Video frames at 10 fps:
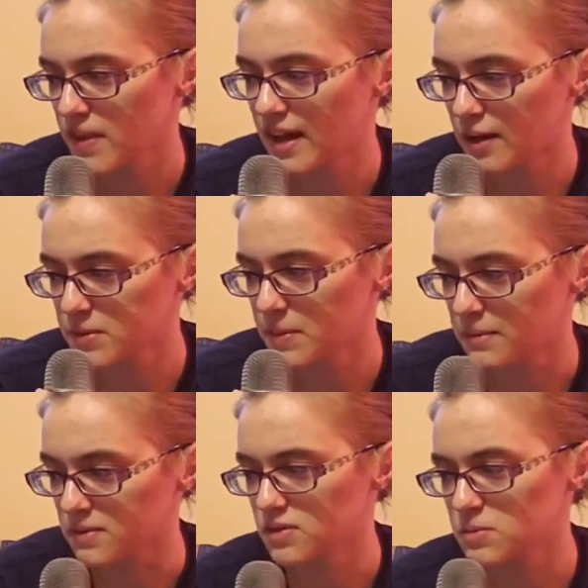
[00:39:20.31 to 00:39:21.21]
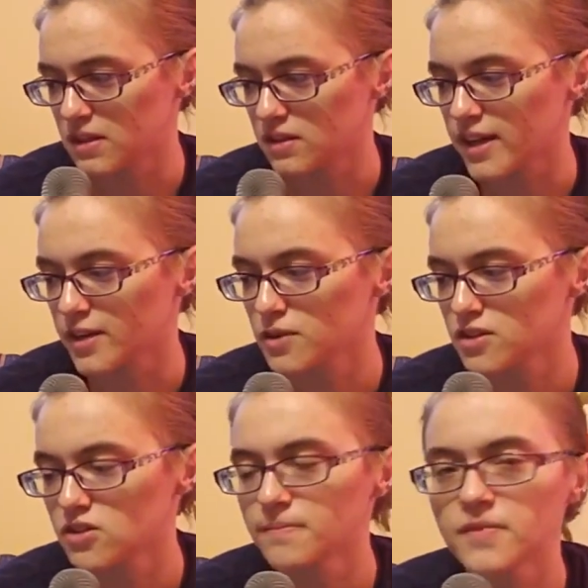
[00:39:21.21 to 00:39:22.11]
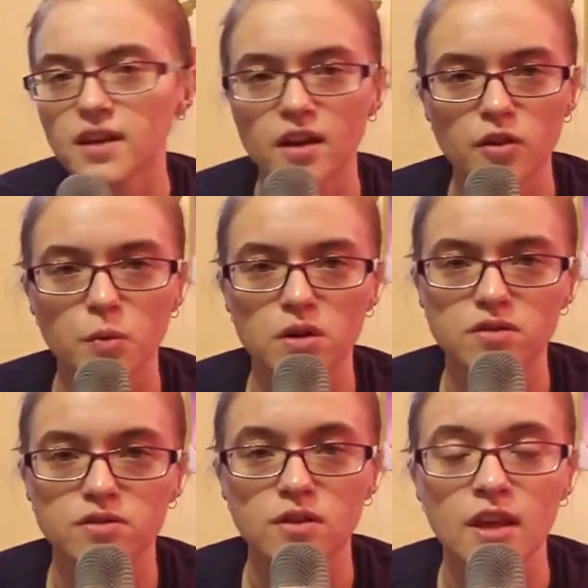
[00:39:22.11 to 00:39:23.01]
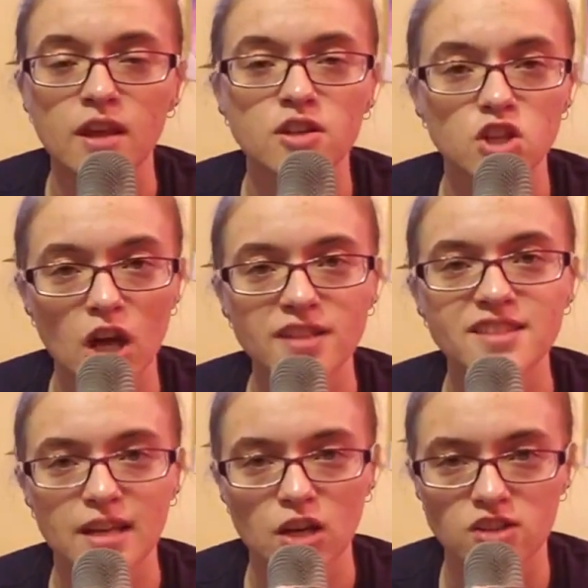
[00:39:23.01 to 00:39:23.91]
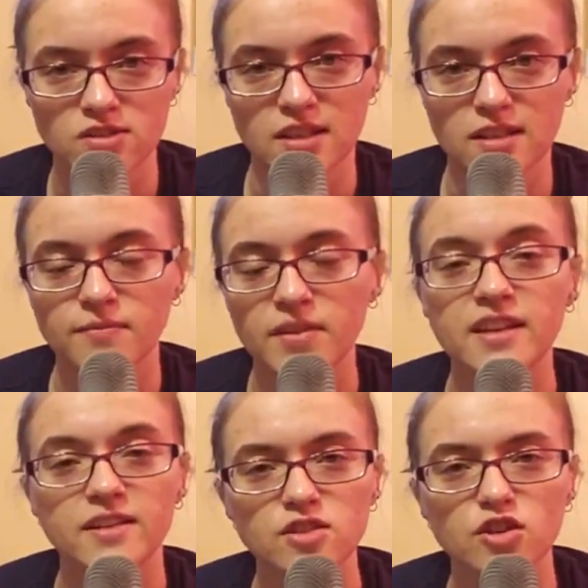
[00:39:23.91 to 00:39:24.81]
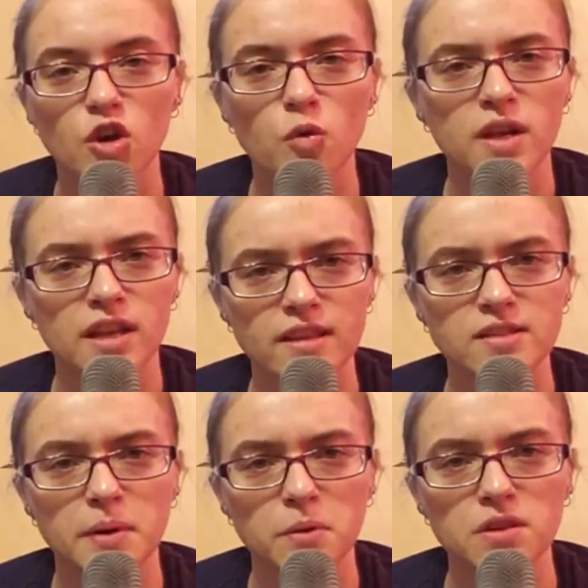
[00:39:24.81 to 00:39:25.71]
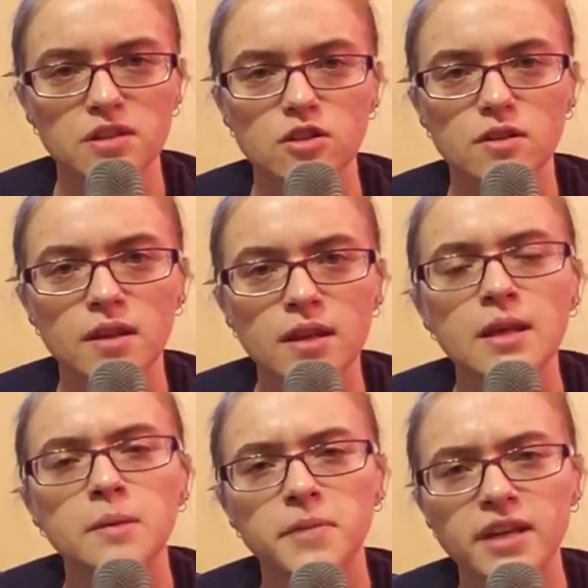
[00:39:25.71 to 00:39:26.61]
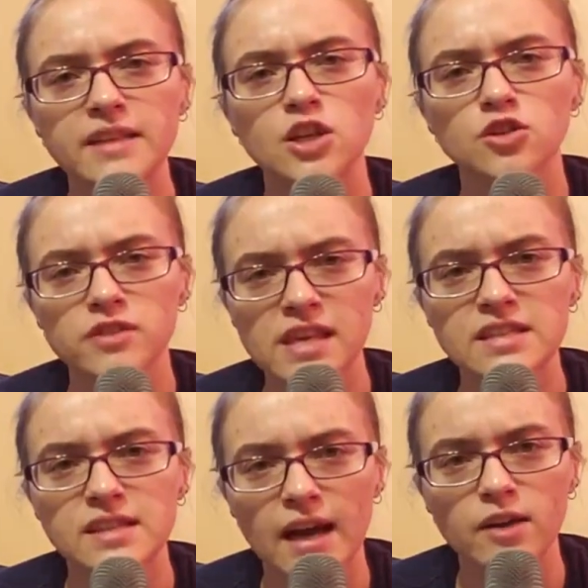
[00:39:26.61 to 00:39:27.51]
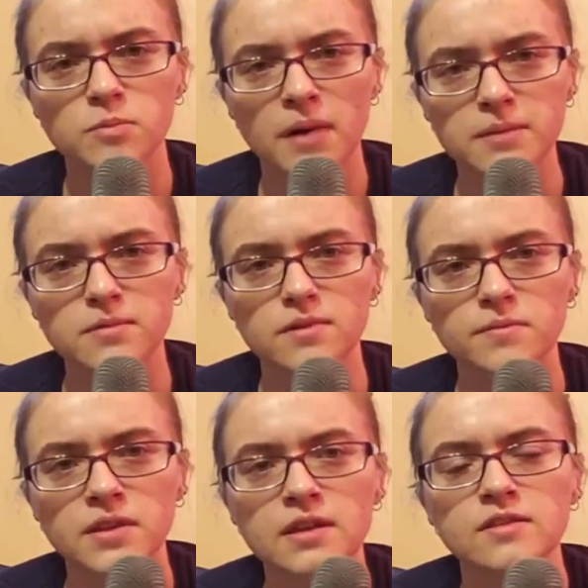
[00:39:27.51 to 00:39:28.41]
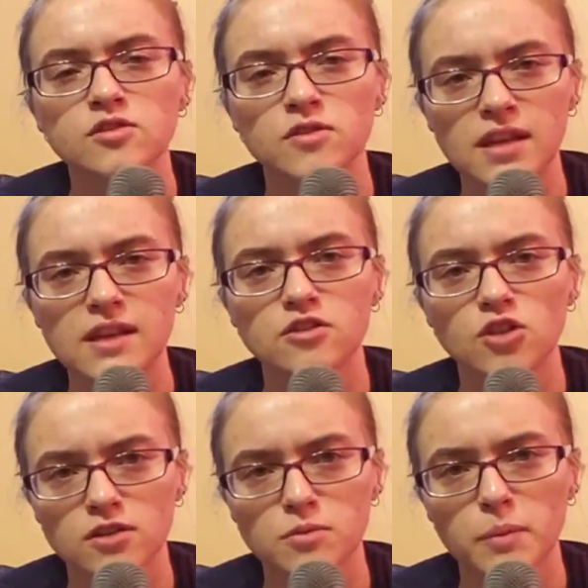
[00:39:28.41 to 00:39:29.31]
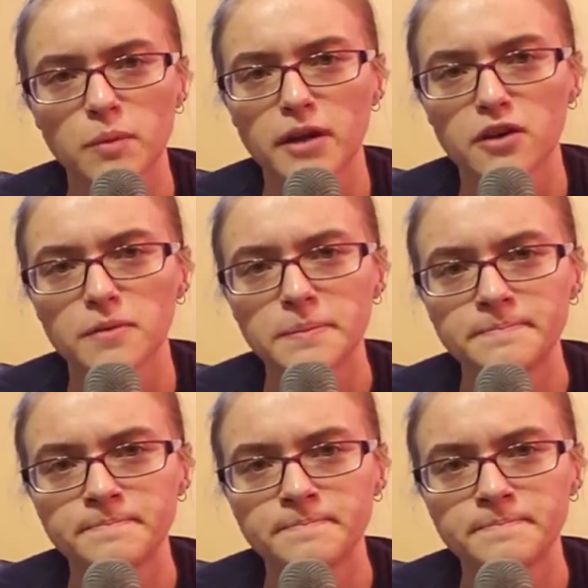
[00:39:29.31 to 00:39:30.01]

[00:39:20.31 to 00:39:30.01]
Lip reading: It helped to be able to speak the language." In other words, John is agnostic. He doesn't know what he thinks about religion, but he learned the entire Bible so that he could talk to people better.